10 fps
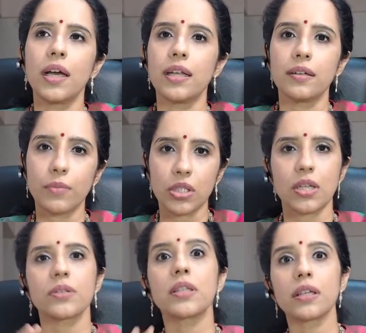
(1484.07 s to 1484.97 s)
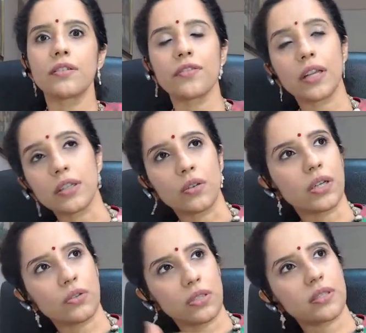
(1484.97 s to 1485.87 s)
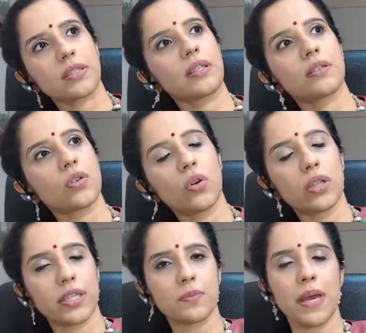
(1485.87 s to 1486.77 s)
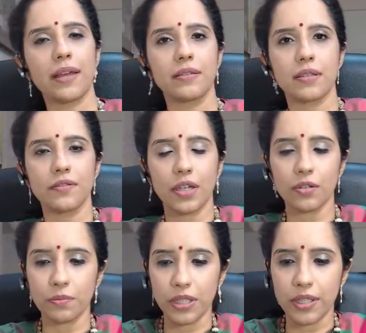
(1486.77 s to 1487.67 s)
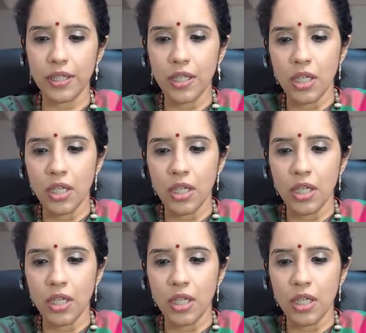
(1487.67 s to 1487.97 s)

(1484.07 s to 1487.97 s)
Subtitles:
And because I was sitting in front, I could just see this whole expanse in front of me.